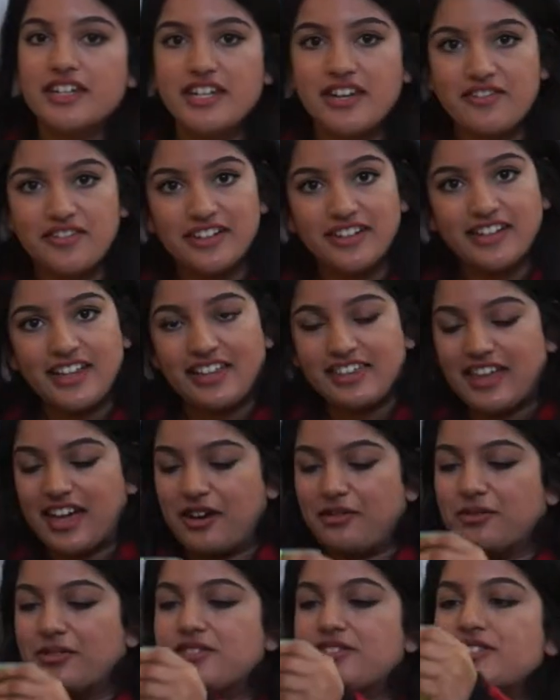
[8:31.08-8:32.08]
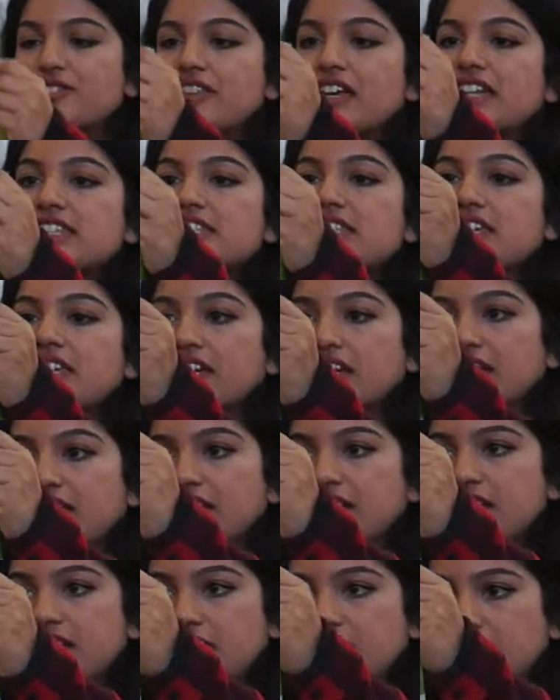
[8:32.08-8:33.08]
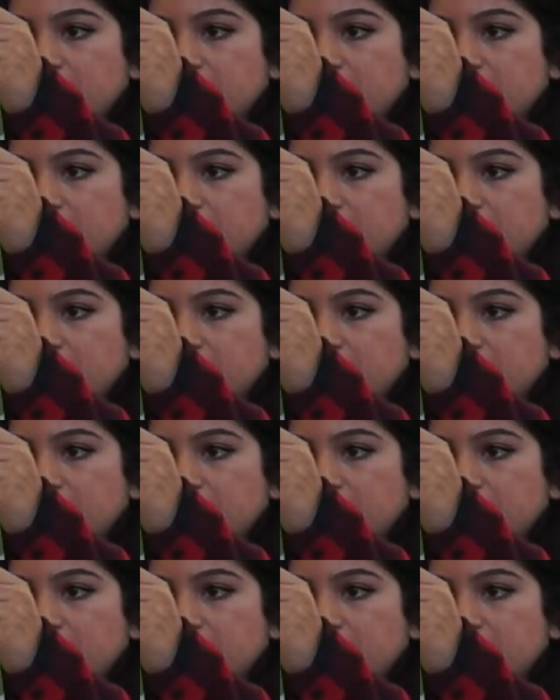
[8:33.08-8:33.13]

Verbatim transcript: we definitely like that one, so that's good.